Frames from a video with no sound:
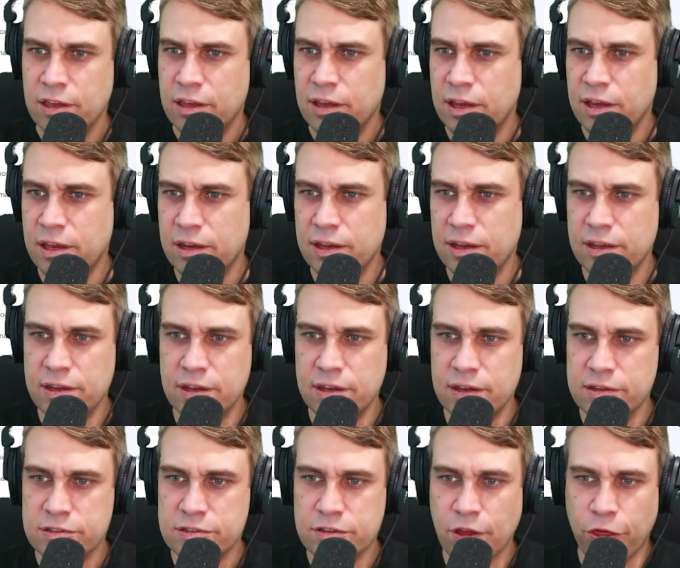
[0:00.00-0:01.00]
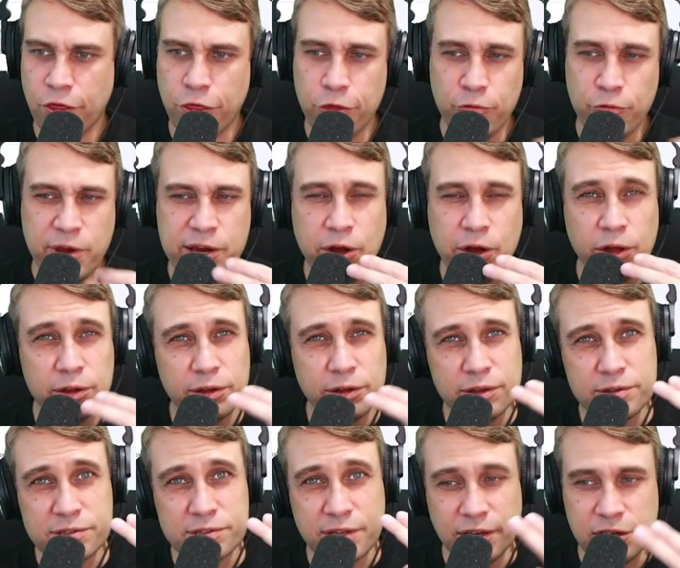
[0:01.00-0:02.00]
it is
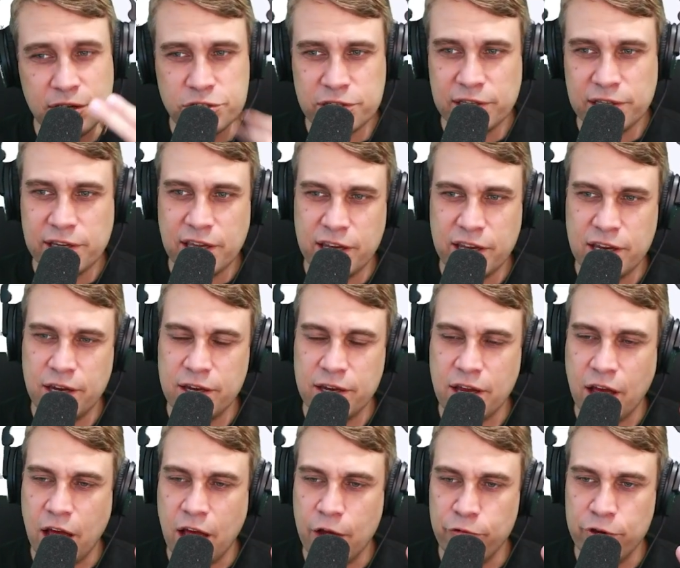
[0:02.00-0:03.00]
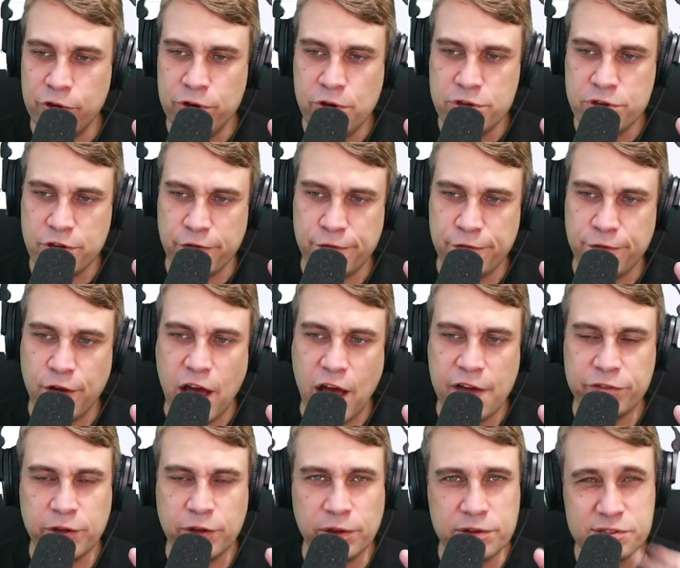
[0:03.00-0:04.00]
$3 initially. It renews at
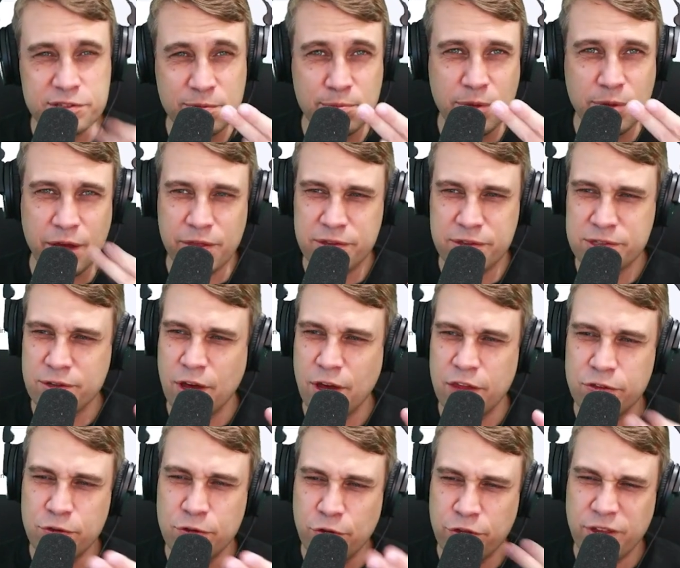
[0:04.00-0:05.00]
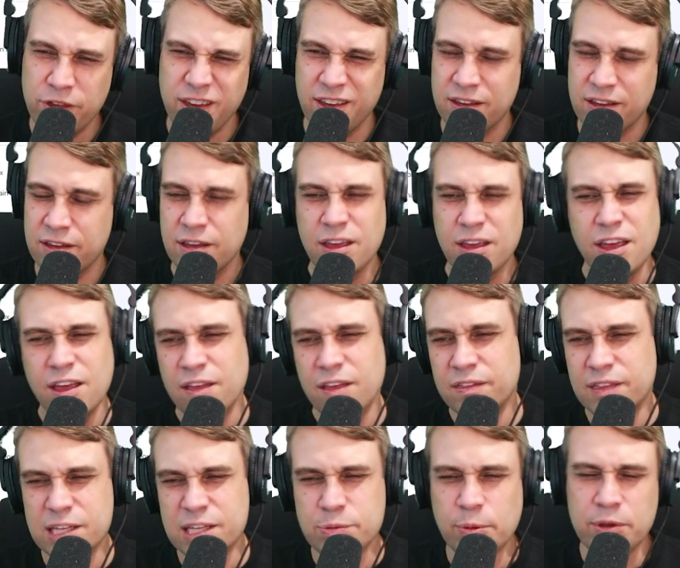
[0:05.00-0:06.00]
$5 a month. So I do think
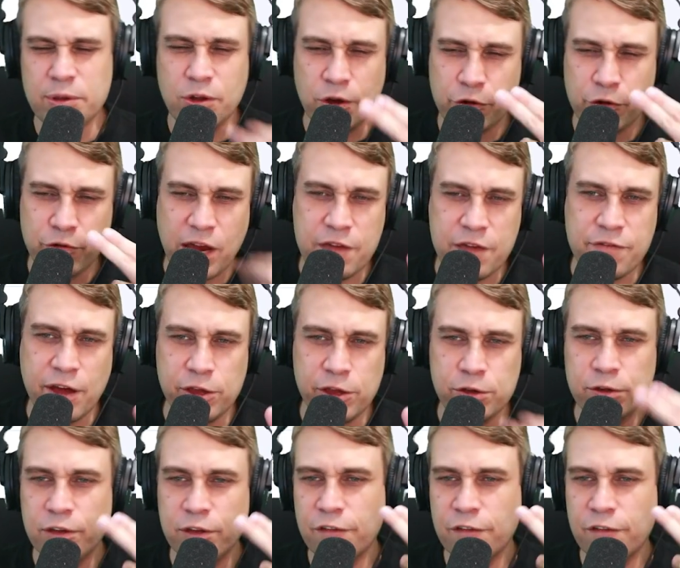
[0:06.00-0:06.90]
that's probably not great value.